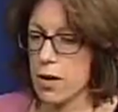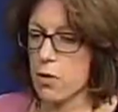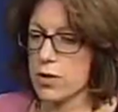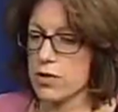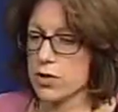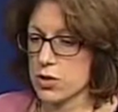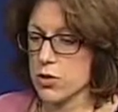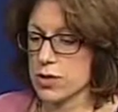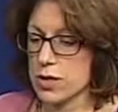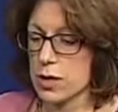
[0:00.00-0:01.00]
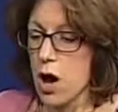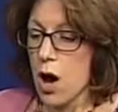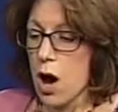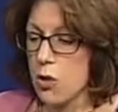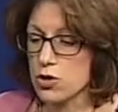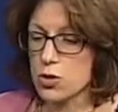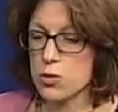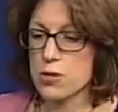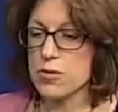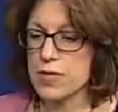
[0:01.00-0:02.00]
one of the students said, "Oh,
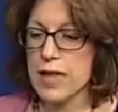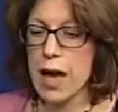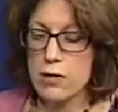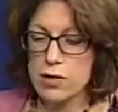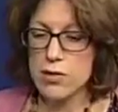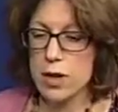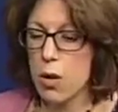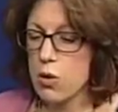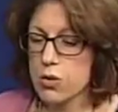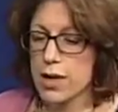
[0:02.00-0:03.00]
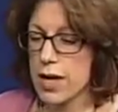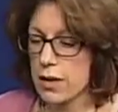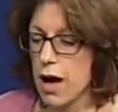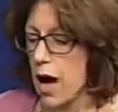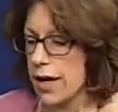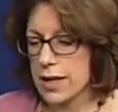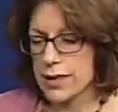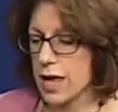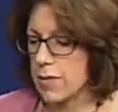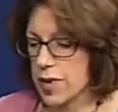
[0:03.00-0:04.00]
250 calories for that whole thing? I could
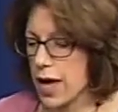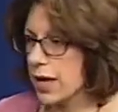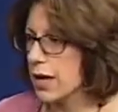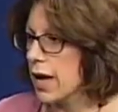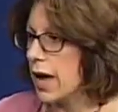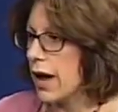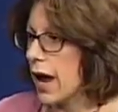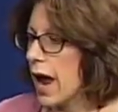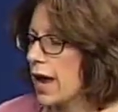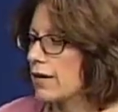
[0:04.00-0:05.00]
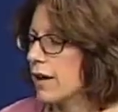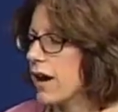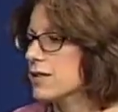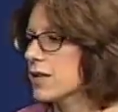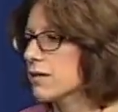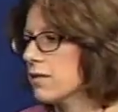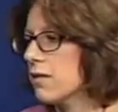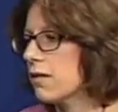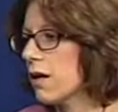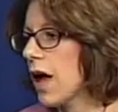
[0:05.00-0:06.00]
eat that bag." Yeah. And I said,
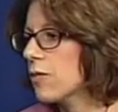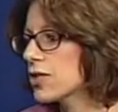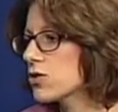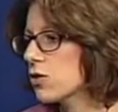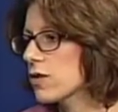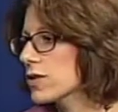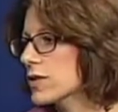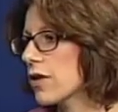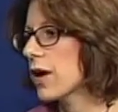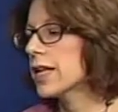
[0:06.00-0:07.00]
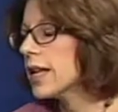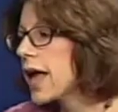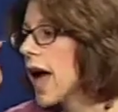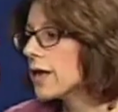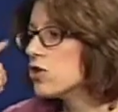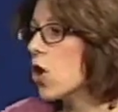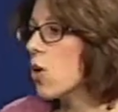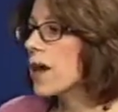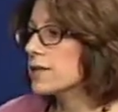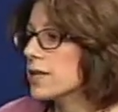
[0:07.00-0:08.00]
"How many servings in there?" And he had
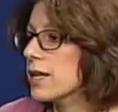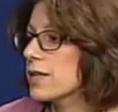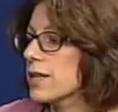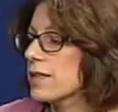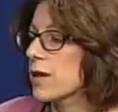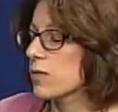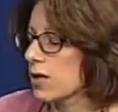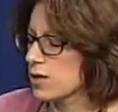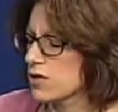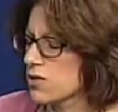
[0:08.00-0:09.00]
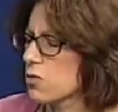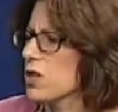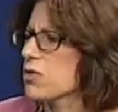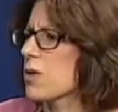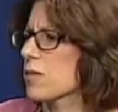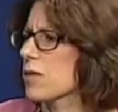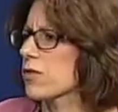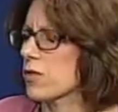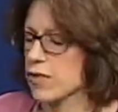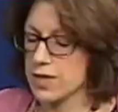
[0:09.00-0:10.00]
no idea that there were he said, "What are you talking about
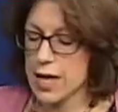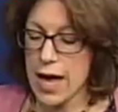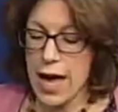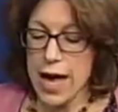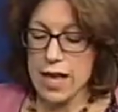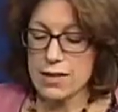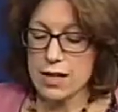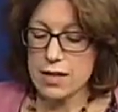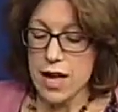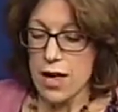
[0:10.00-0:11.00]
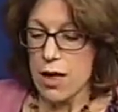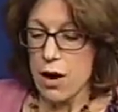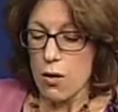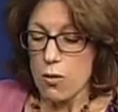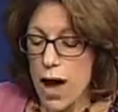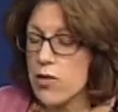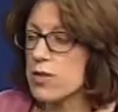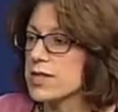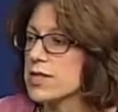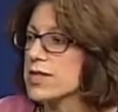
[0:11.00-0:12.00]
servings?" He said, "Wow,
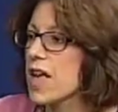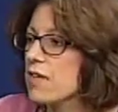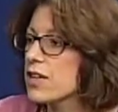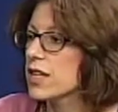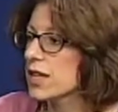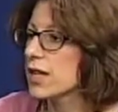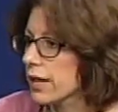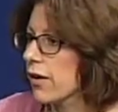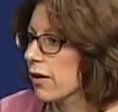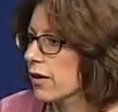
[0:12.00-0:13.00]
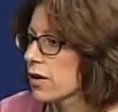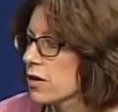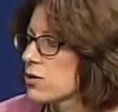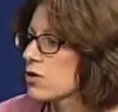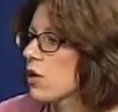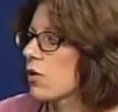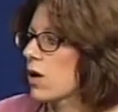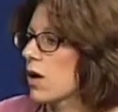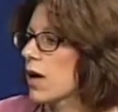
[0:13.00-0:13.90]
there's 7 in here." So